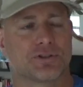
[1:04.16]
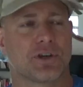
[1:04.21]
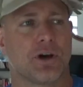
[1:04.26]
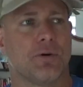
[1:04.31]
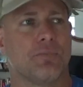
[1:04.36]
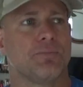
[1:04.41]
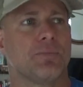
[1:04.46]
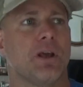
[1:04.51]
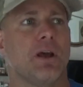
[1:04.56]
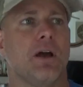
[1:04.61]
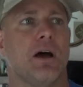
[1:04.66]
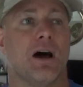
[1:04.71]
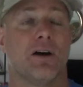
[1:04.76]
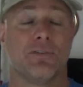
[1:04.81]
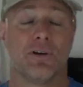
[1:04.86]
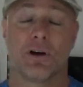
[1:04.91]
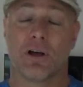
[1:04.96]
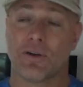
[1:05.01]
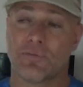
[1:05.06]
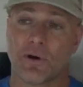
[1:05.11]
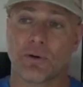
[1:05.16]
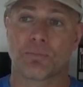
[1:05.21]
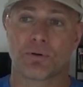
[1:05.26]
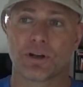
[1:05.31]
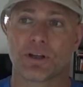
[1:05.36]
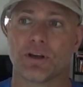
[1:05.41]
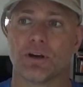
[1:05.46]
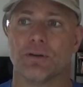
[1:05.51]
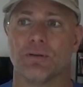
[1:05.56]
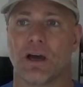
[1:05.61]
the show, I felt
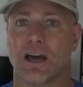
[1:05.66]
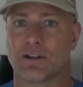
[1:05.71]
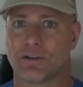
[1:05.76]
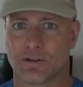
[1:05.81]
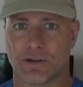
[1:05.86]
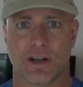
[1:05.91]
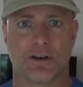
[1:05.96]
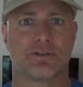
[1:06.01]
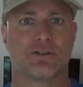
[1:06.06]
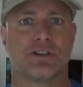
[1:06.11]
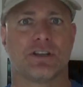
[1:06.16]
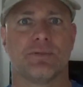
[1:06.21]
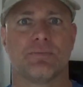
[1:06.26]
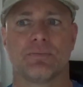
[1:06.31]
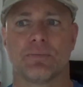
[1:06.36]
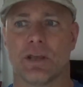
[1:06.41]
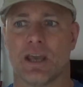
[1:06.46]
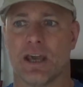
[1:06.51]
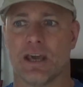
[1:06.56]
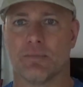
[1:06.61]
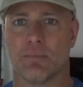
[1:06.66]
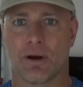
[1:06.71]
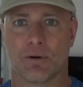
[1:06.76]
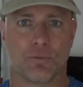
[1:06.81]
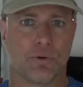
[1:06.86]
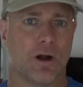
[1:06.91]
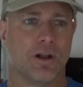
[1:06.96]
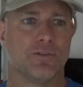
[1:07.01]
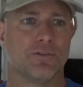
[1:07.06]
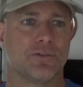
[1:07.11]
pretty good. I had good energy, and my
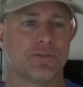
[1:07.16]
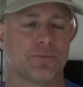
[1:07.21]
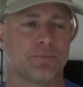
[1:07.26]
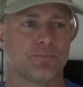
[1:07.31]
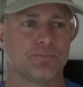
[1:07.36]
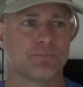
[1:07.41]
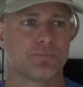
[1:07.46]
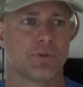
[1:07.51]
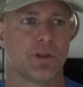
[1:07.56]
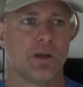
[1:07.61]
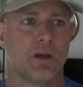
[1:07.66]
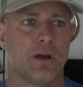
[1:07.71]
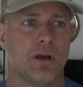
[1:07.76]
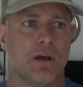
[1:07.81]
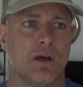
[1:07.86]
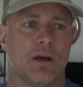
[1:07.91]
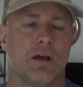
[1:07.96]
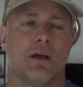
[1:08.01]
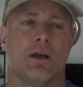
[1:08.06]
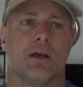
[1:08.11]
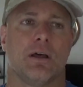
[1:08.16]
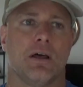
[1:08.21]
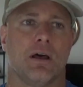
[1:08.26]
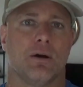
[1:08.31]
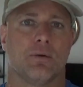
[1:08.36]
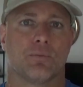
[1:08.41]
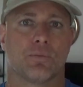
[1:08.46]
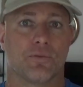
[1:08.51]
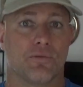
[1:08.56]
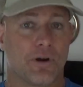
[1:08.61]
runs
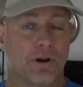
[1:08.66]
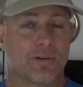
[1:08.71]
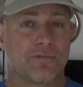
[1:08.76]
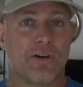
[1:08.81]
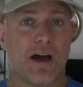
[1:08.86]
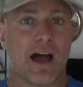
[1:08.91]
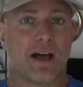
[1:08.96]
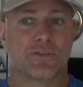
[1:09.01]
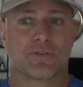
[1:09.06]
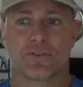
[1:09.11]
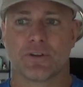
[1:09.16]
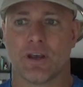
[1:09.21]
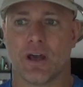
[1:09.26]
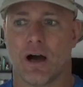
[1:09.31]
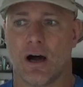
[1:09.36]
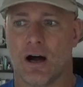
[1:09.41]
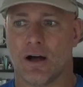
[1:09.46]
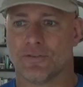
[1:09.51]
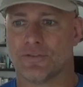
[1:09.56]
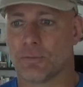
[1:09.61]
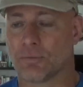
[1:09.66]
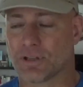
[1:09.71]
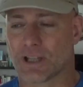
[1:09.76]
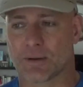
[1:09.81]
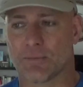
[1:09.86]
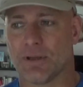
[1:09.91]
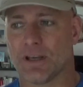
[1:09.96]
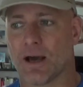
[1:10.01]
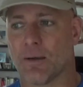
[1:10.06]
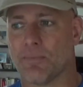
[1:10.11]
were very fast. Someone
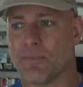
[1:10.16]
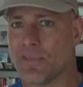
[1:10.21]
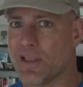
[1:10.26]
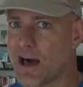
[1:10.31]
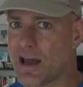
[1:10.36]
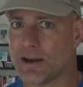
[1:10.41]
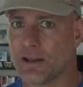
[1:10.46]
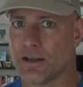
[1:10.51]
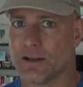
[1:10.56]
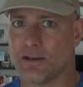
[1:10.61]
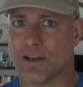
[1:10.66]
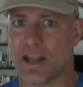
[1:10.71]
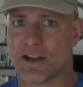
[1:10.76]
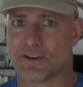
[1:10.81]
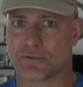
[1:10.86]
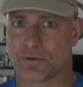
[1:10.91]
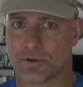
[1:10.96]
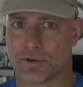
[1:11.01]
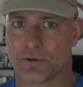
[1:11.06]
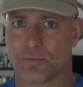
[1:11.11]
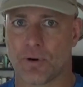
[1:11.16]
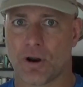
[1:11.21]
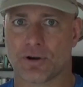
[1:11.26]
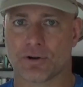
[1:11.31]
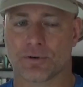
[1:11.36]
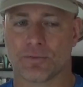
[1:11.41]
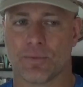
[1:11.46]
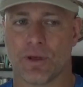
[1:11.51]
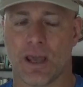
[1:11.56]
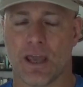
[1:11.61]
like me, I'm not a natural good
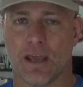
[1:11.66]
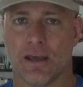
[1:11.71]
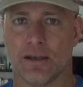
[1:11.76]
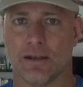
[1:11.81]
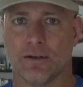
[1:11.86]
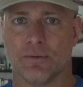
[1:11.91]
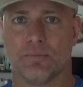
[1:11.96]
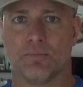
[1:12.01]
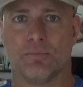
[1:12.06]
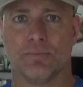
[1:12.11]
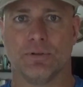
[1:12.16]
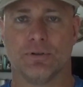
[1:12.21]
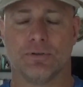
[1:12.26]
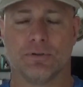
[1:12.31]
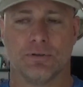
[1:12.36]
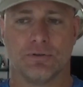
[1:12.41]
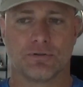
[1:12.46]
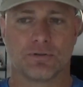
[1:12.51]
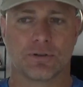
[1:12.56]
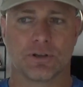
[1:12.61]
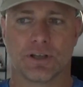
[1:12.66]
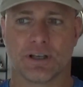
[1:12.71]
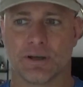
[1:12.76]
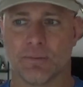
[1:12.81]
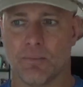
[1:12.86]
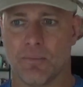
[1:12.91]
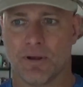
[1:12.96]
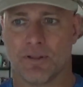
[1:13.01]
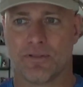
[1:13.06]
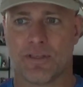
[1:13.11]
runner, and usually like
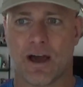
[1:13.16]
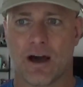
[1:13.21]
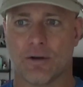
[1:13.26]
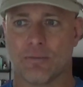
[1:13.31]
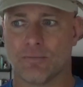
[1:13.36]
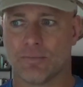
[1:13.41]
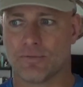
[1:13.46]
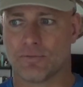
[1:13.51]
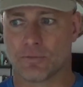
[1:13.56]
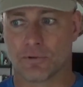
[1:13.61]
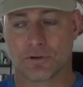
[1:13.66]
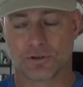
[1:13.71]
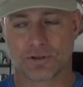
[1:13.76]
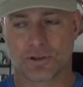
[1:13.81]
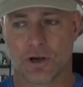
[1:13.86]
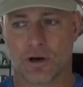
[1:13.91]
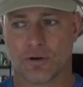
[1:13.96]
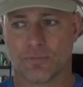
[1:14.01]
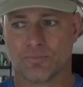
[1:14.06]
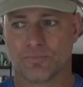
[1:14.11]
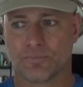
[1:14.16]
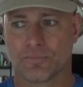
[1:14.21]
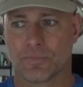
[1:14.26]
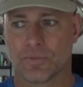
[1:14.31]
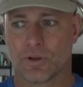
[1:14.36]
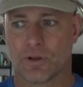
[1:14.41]
a month out before the show,